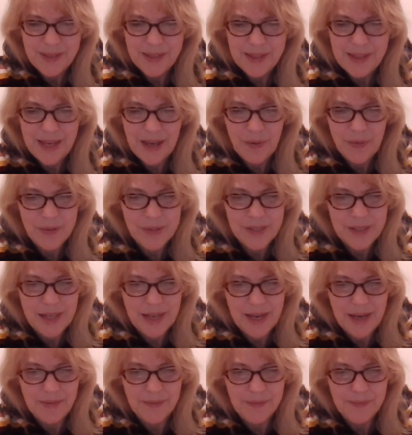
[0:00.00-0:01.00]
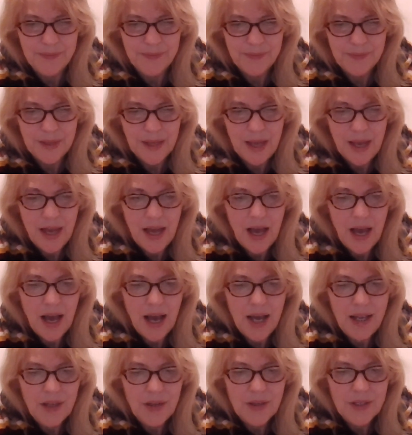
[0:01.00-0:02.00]
That was then.
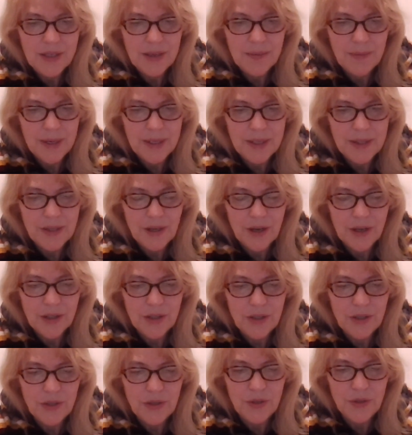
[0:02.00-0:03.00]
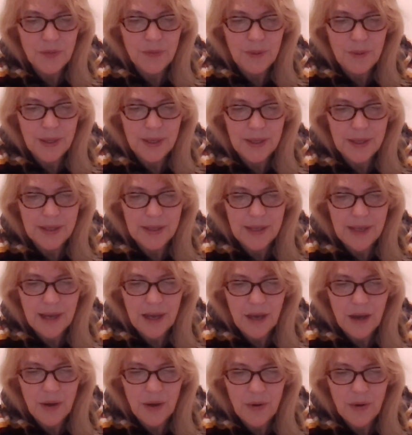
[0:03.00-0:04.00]
I looked at my sock too, but
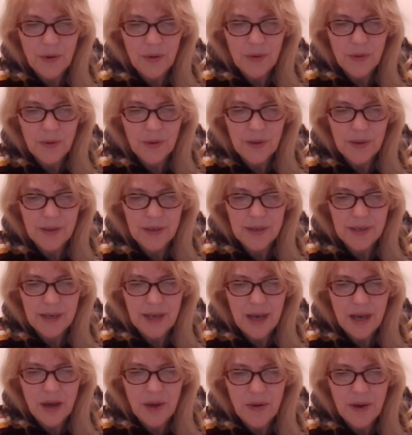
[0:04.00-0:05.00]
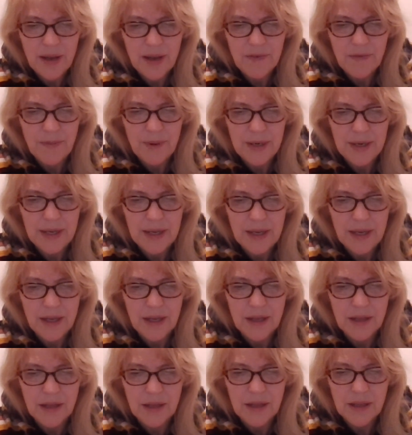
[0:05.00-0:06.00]
now I have been
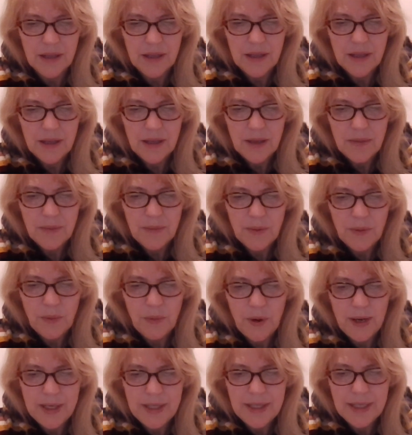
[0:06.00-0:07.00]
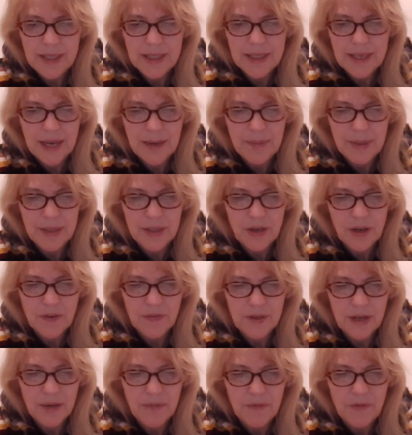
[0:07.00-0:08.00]
ill. But what did
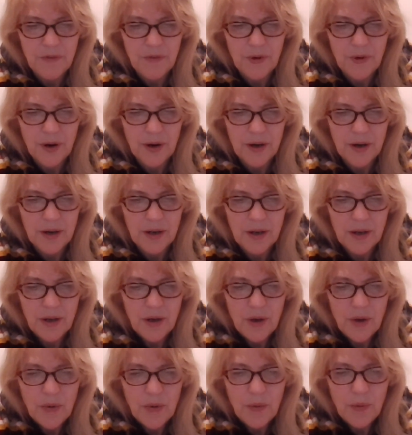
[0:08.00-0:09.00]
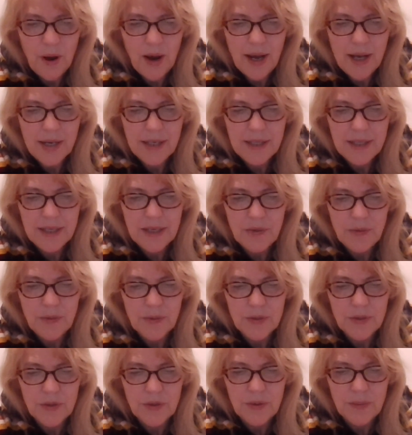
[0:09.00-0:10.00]
Zametov come for? Why did
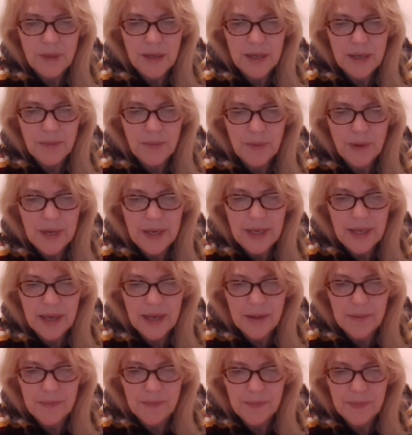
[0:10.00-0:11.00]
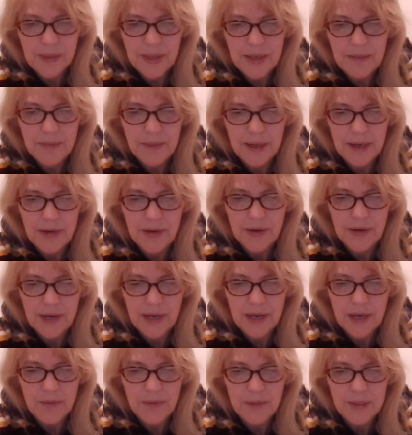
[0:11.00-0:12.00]
Razumihin bring him? He muttered,
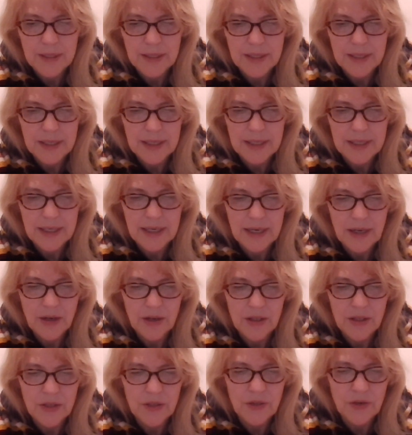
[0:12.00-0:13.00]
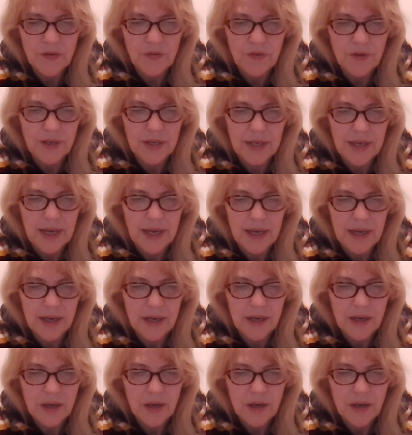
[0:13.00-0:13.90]
helplessly sitting on the sofa again.